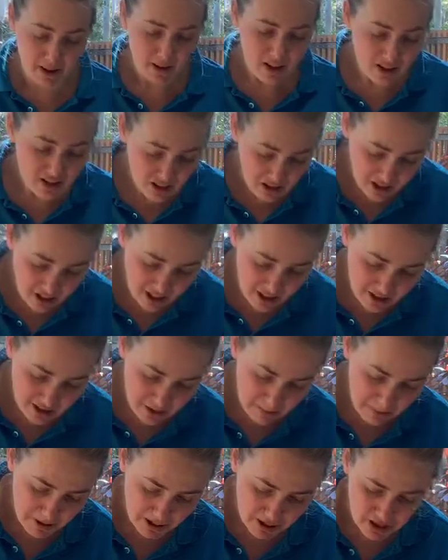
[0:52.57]
So here's
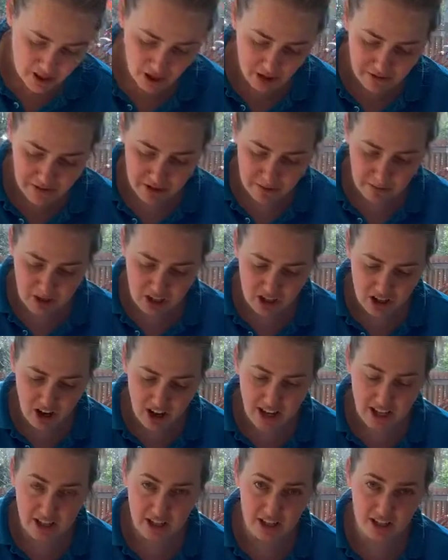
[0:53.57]
a picture of some
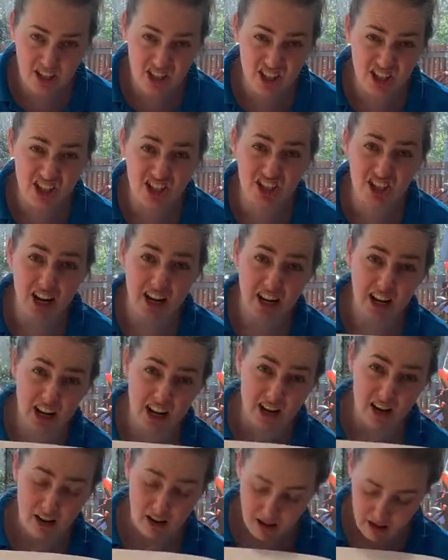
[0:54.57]
scientists
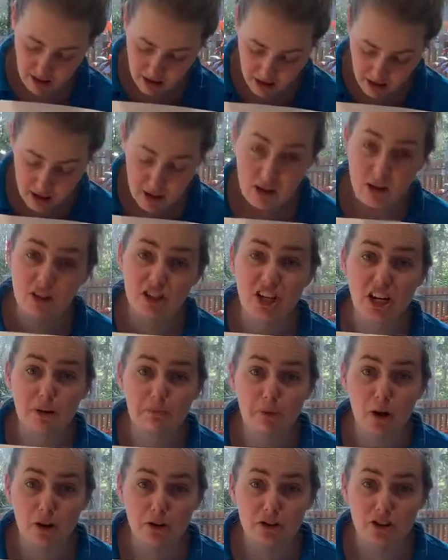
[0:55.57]
studying the
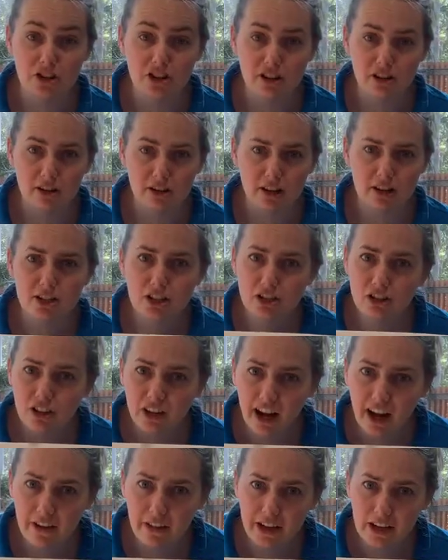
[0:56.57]
deep ocean, and do you know
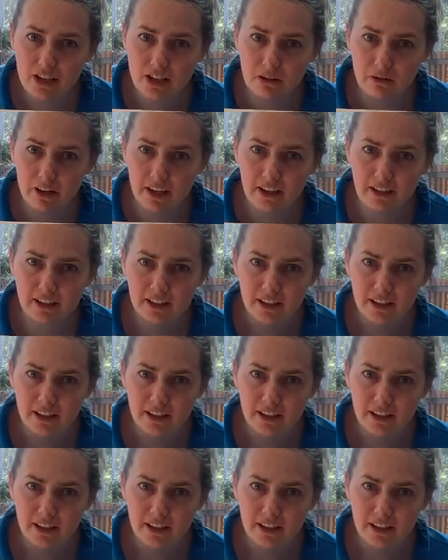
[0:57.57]
how they do it?